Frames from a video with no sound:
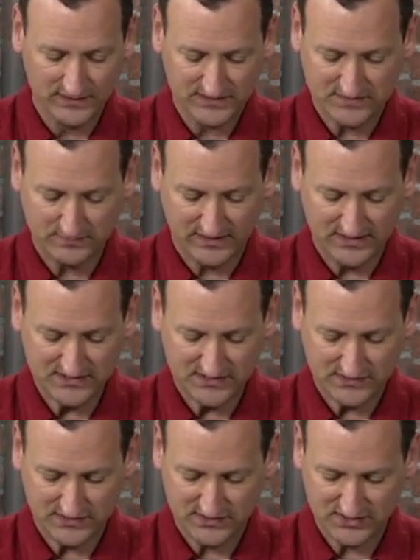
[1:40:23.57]

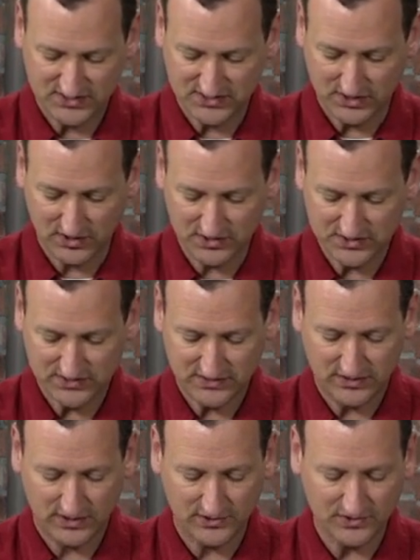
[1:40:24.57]
space
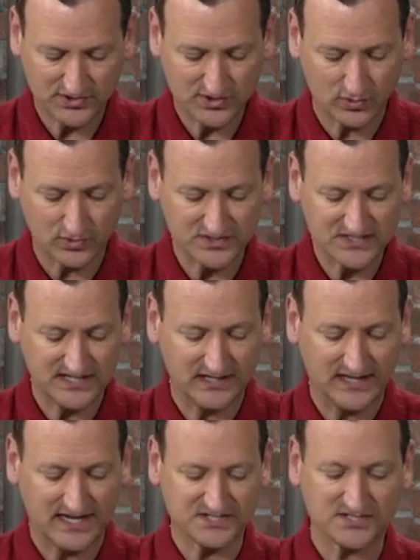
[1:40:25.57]

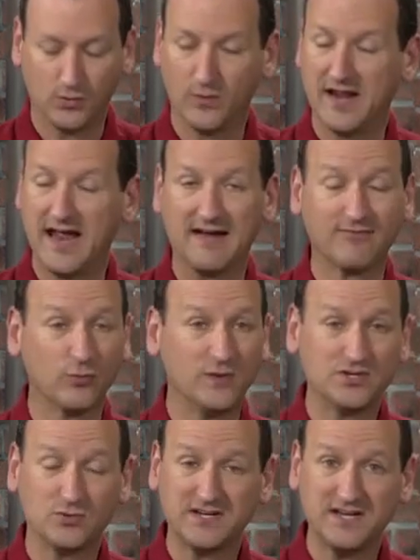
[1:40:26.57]
start_TLS. So whenever
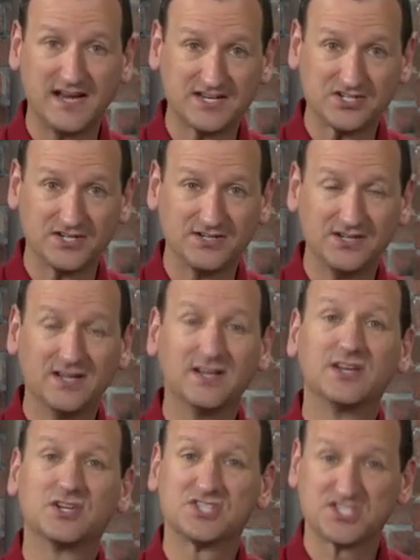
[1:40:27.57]
we do a connection,
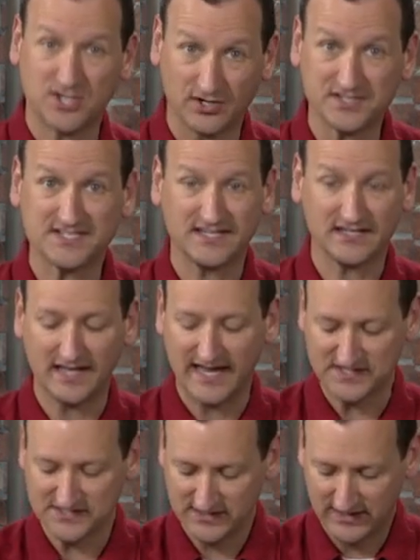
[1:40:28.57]
start
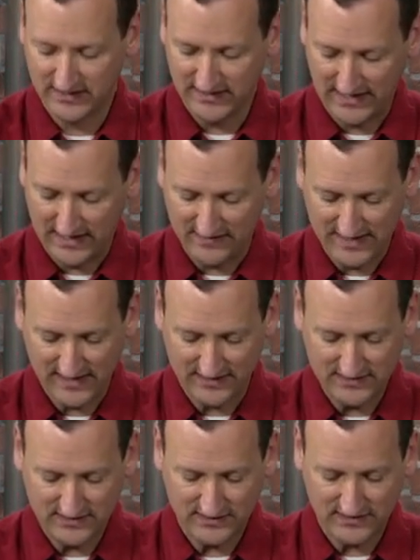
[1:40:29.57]
TLS. And
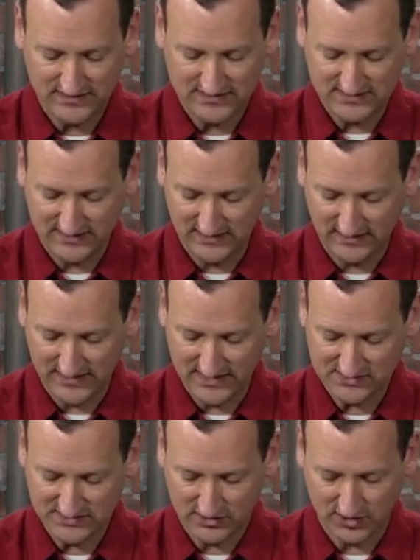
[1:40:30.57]
then
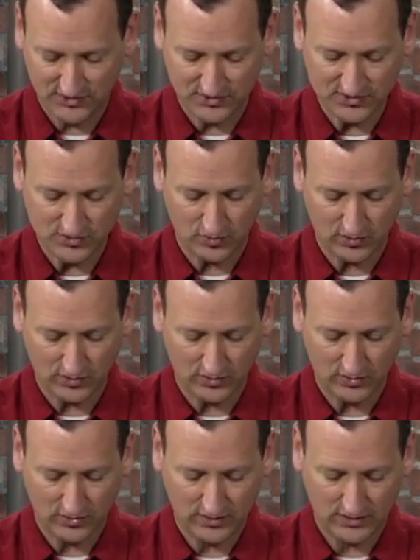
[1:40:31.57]

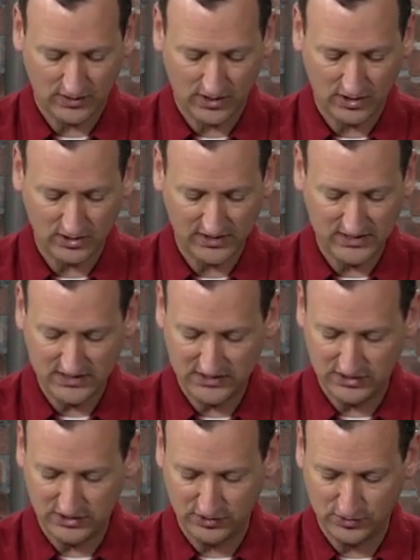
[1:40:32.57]

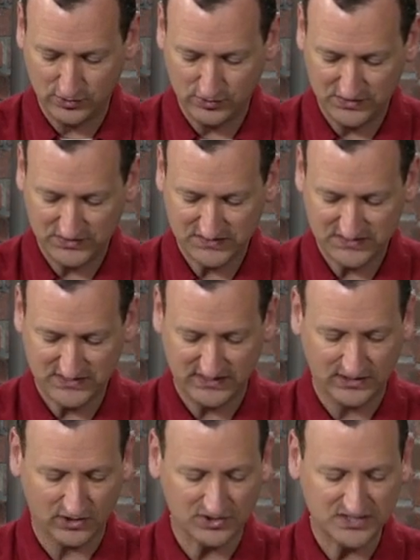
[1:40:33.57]

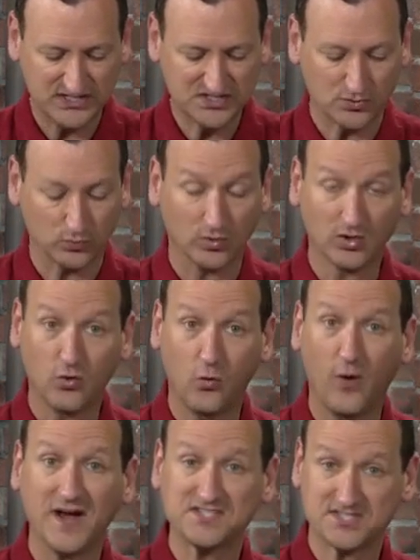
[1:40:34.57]
TLS_REQCERT, so
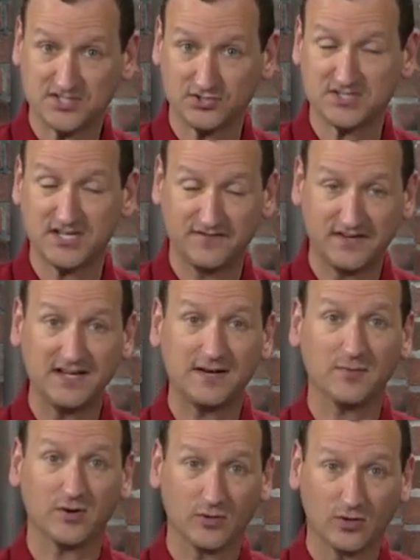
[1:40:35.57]
request certificate.
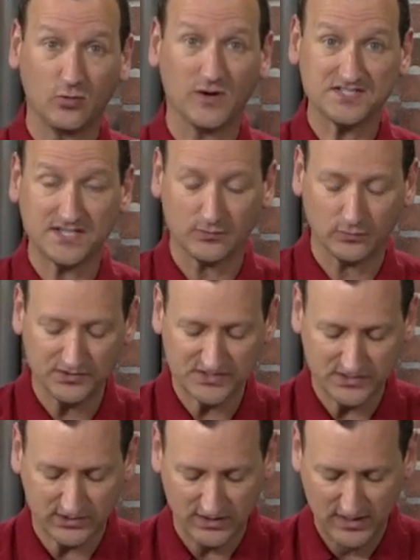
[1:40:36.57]
I'm going to request that root
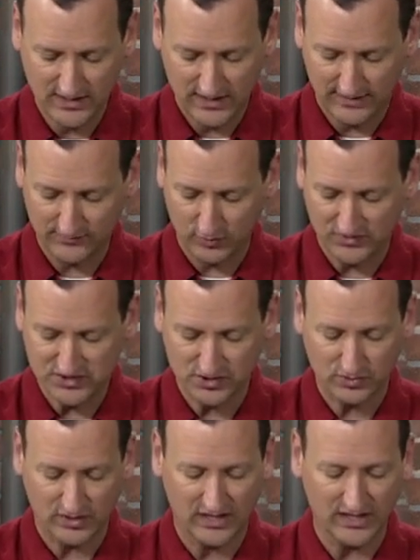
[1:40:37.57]
cert. I'm going
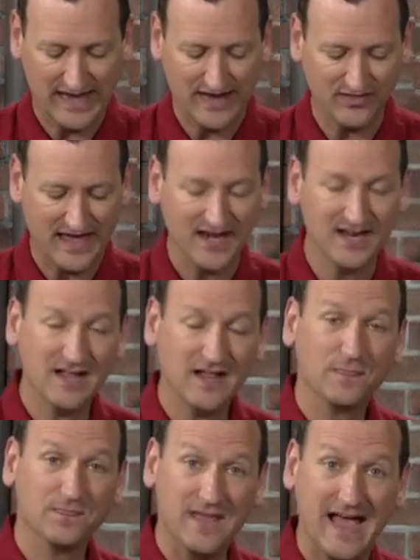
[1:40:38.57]
to allow that.
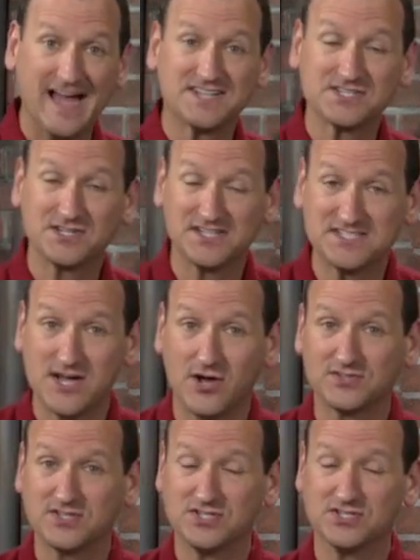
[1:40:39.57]
That's going to tell
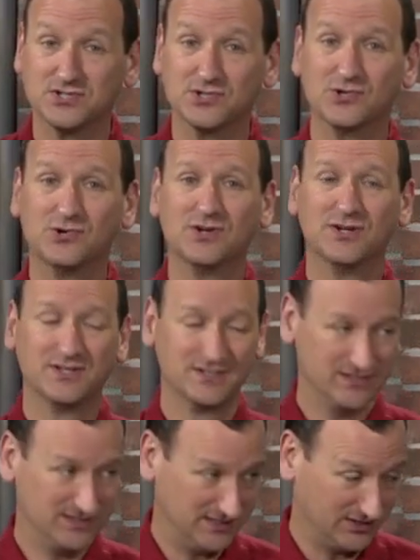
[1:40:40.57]
it to do
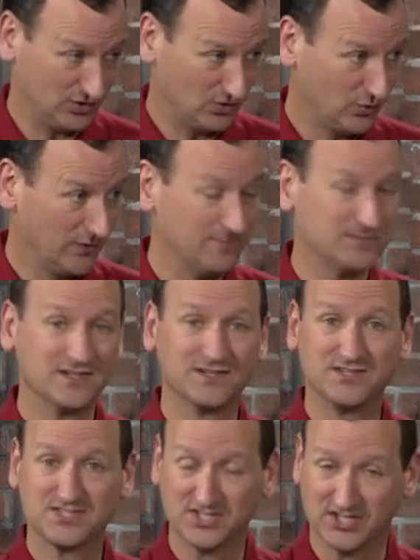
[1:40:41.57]
an
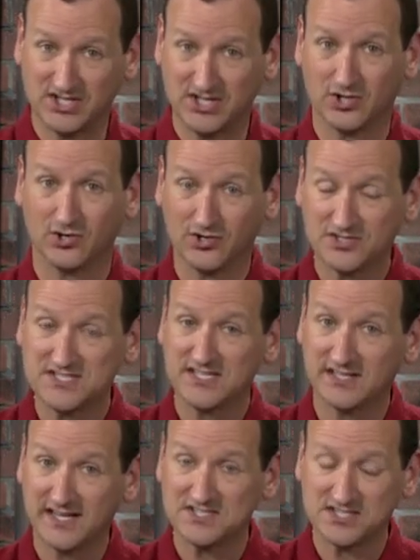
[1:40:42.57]
encrypted, secured
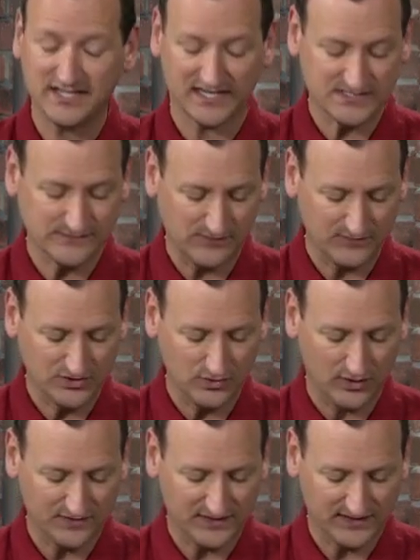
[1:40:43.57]
TLS connection when we do
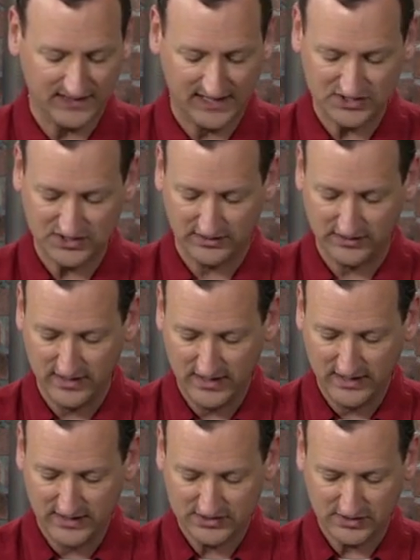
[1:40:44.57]
authentication.
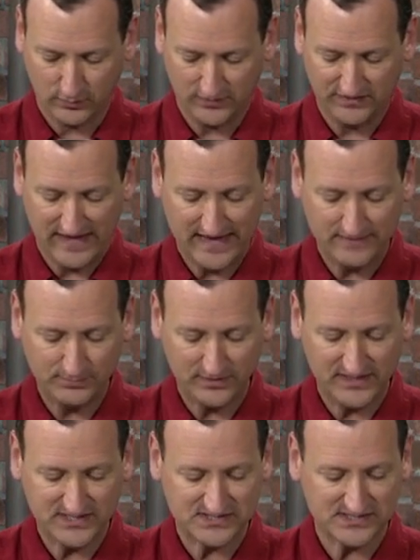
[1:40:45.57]
So with that in
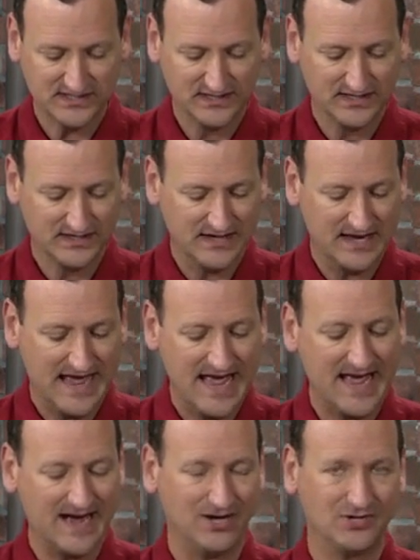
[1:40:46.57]
place,
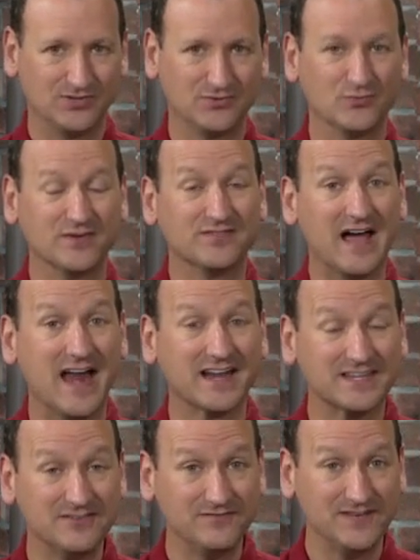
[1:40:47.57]
now we've got
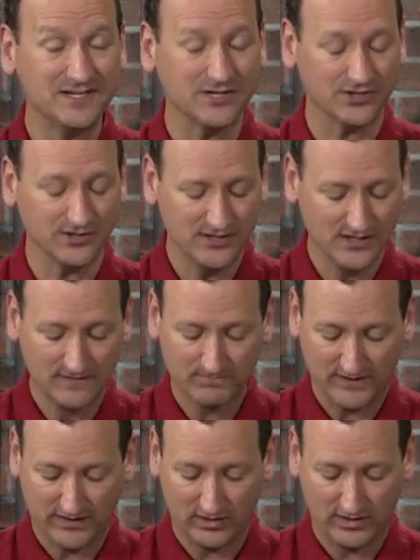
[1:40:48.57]
it configured,
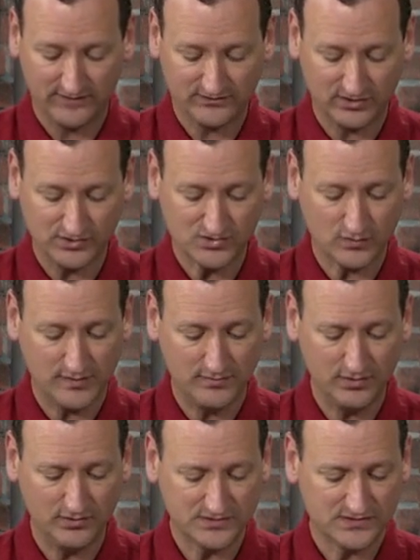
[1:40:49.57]
and all I have to do is
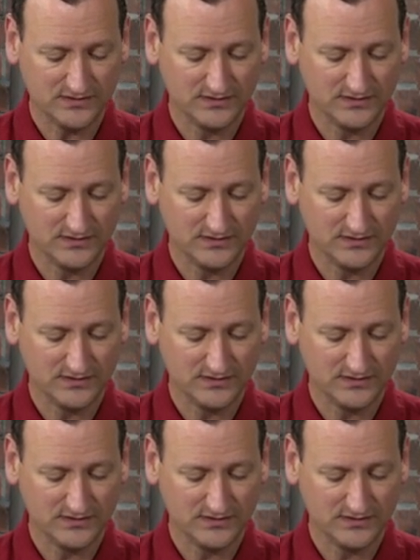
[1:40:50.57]
reboot,